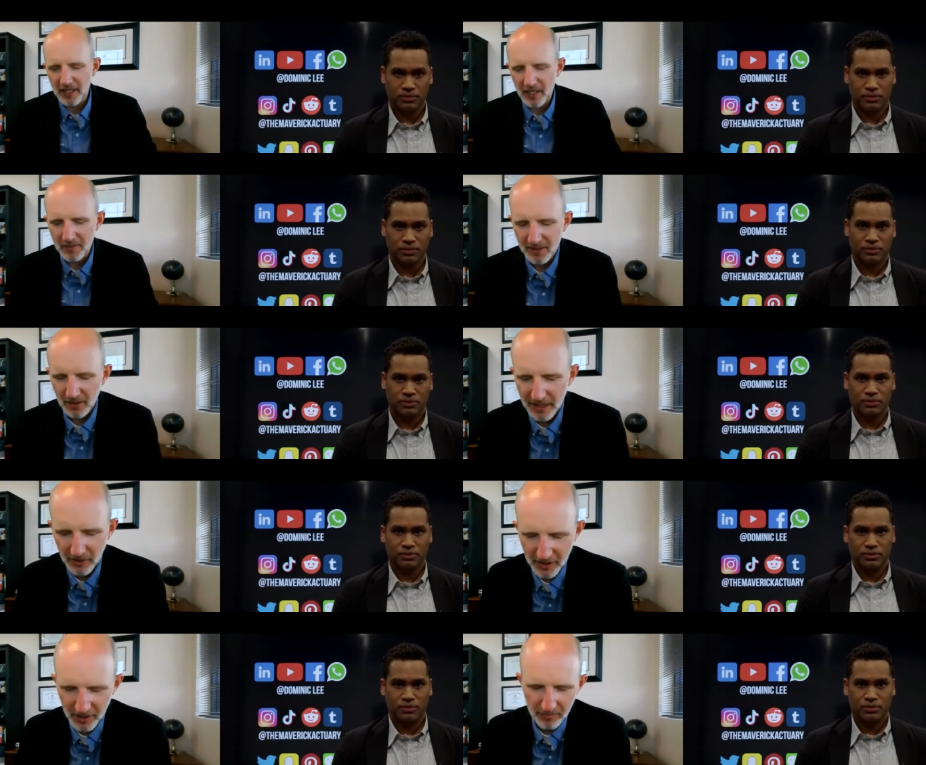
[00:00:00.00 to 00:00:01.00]
Speaker 1: when it comes to
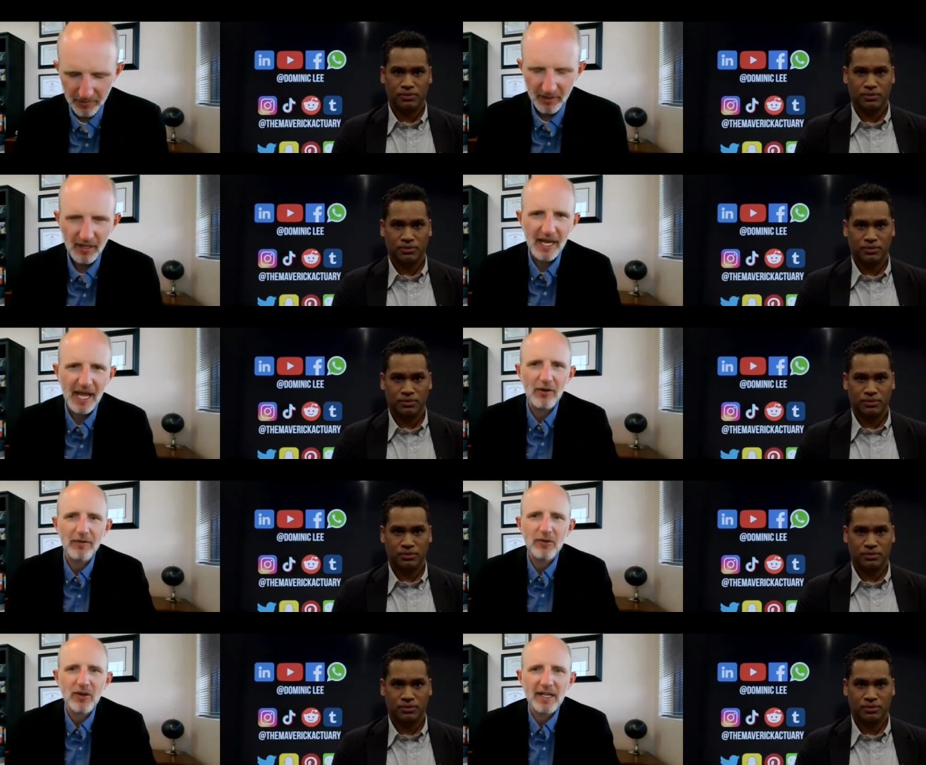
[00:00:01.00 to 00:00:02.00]
leadership, and, and how
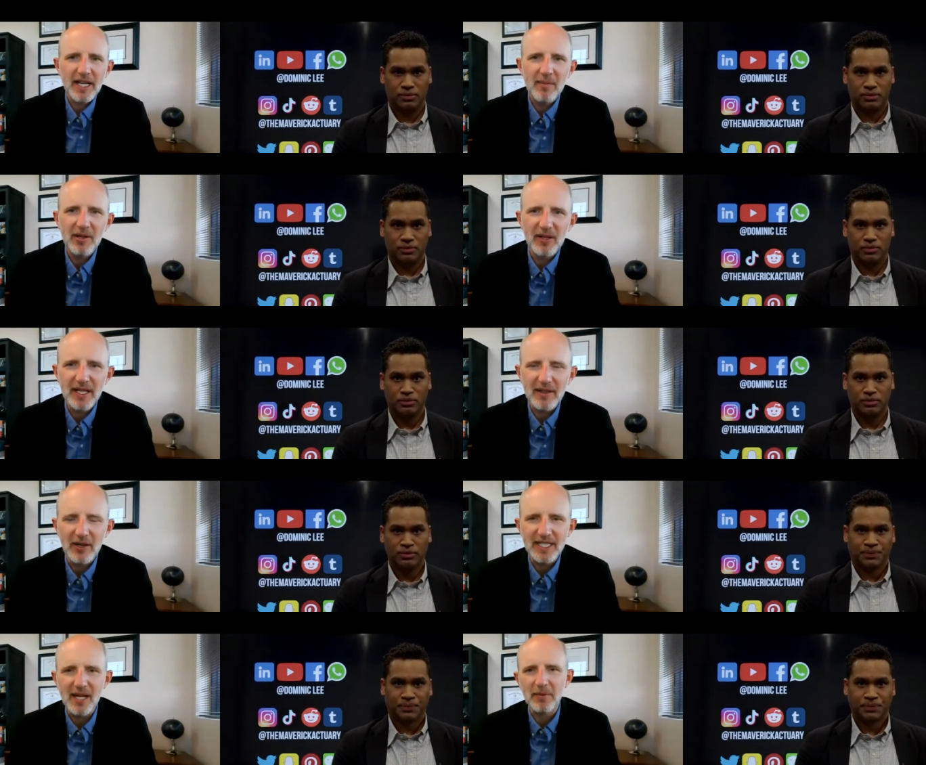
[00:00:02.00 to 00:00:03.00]
have you tried to emulate
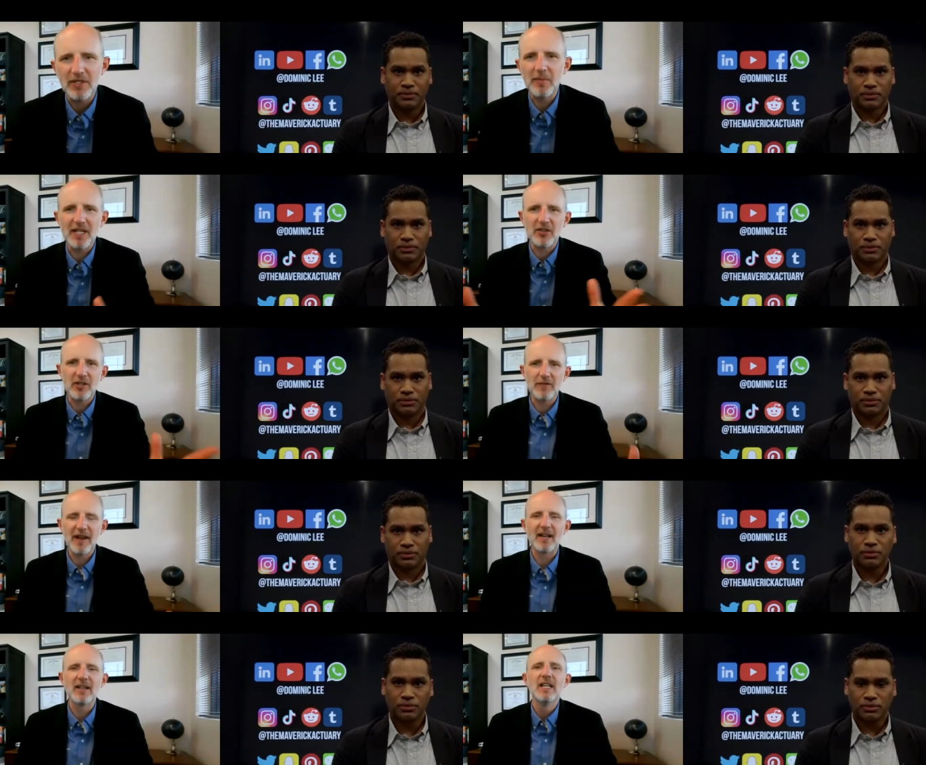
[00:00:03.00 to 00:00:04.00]
their examples? You mentioned you've
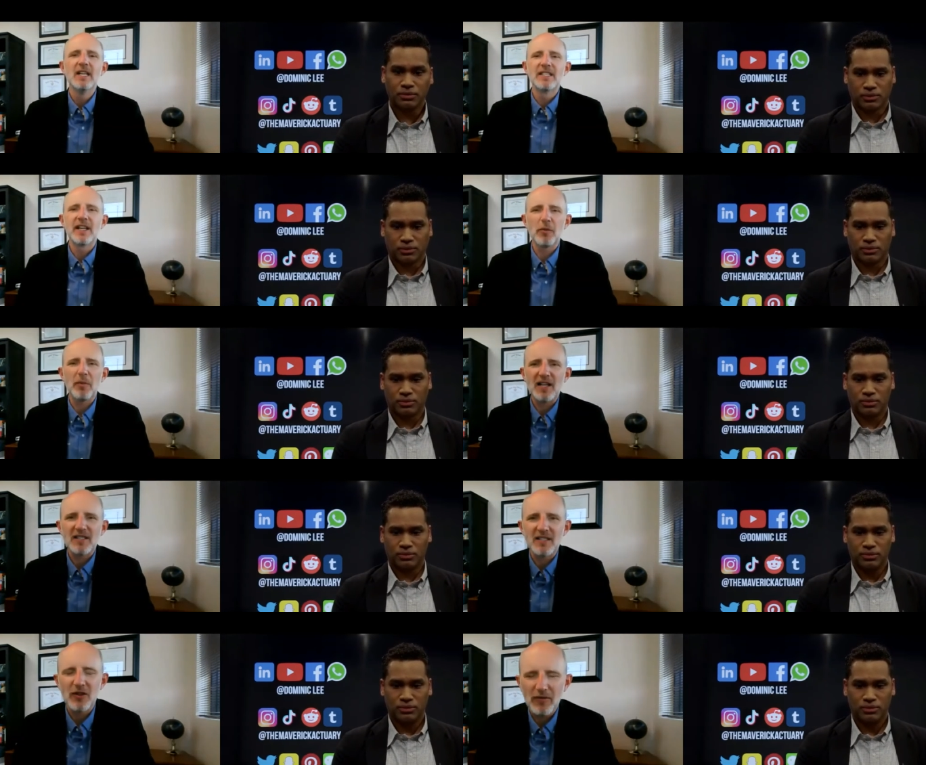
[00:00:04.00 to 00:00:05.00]
had several
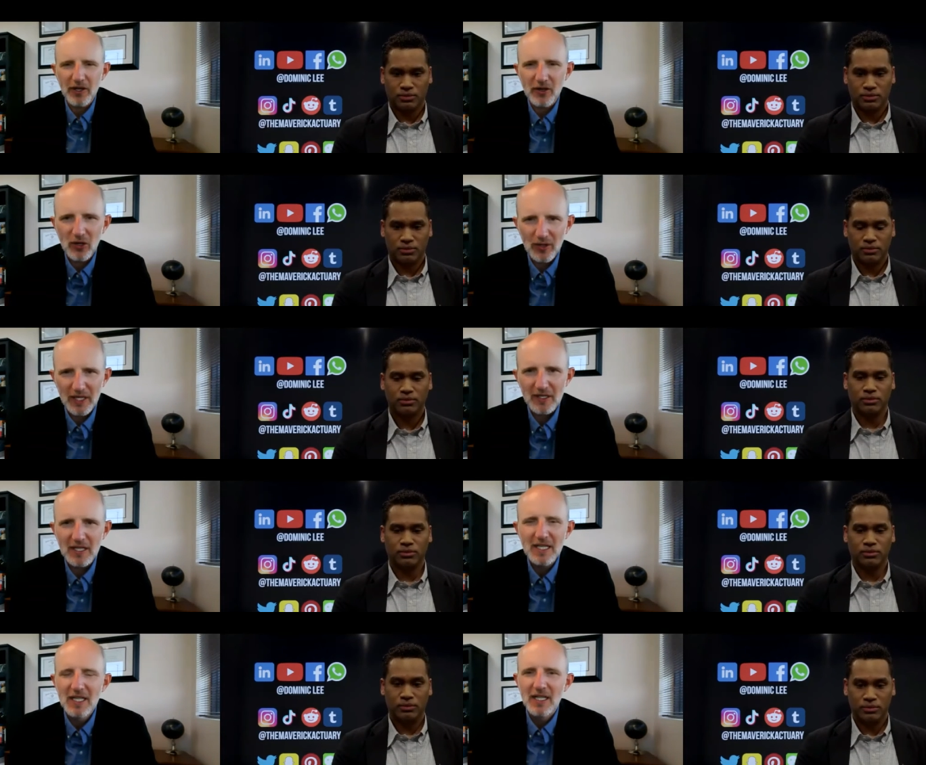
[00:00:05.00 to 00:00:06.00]
bosses over your
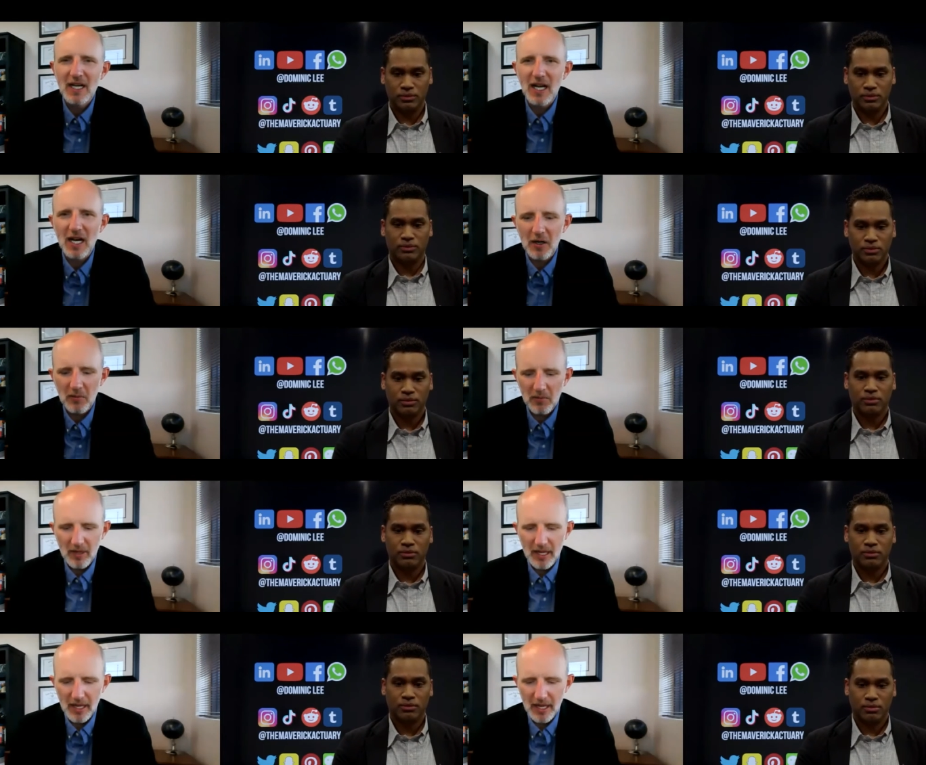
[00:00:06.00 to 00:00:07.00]
career,
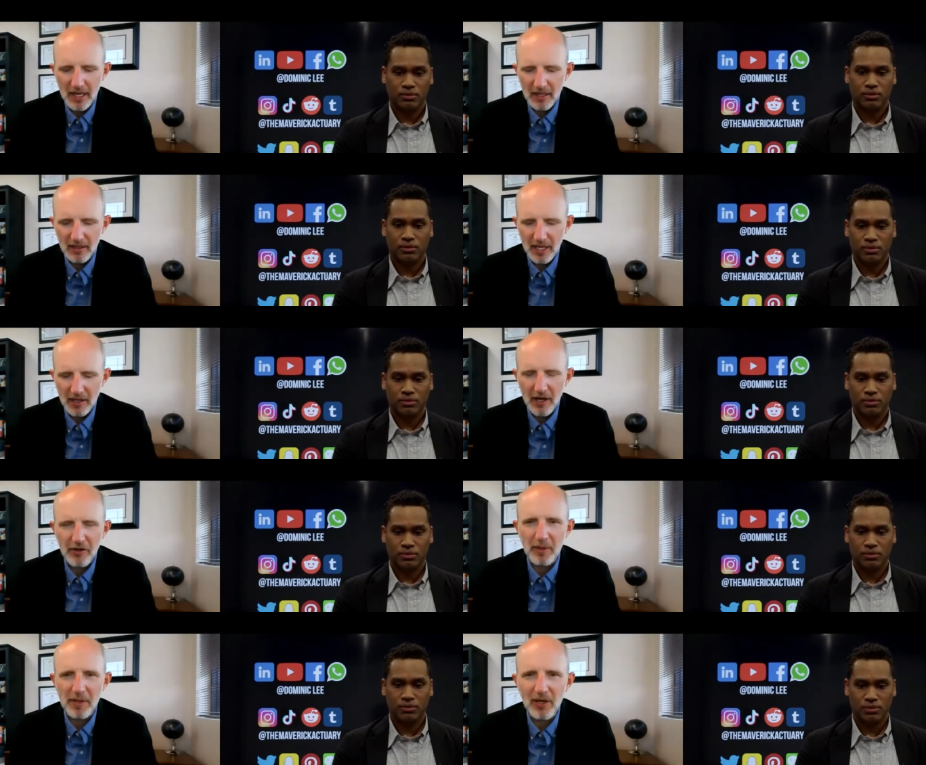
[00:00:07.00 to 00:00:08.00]
um, and and
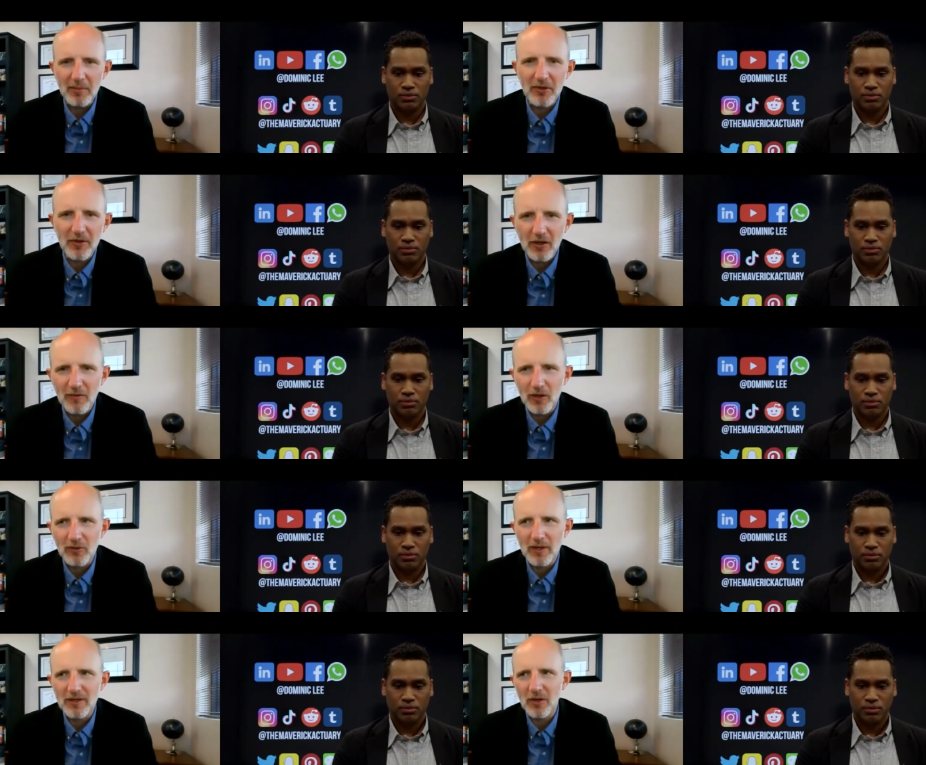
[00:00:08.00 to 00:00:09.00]
other people I'm sure that you've
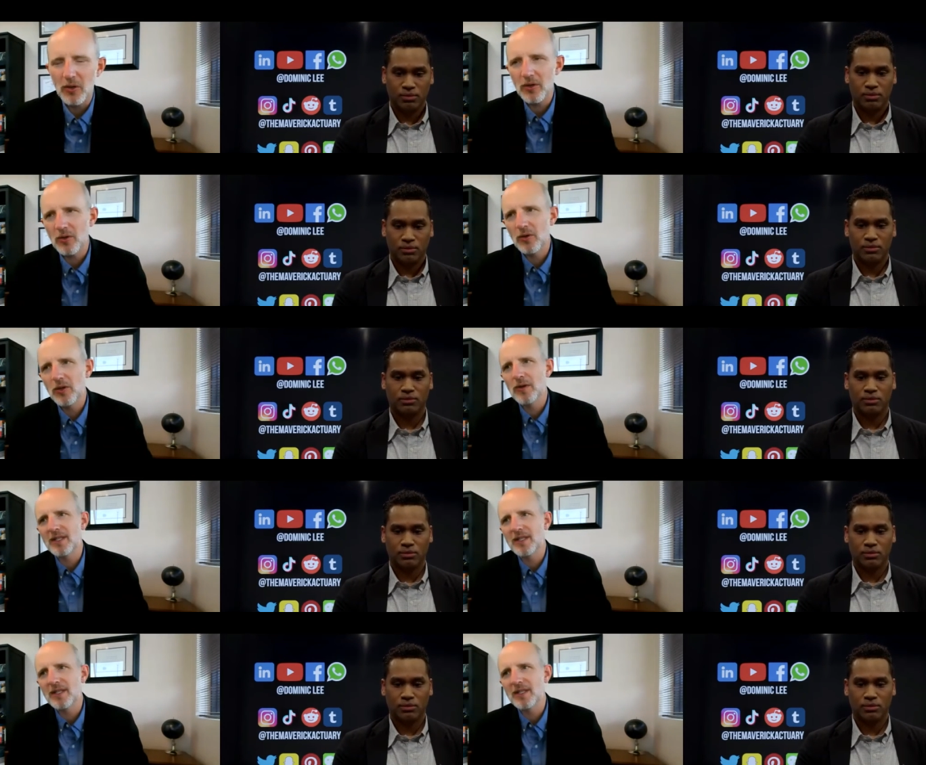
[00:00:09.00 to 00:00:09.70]
worked with. So, who do you, who do you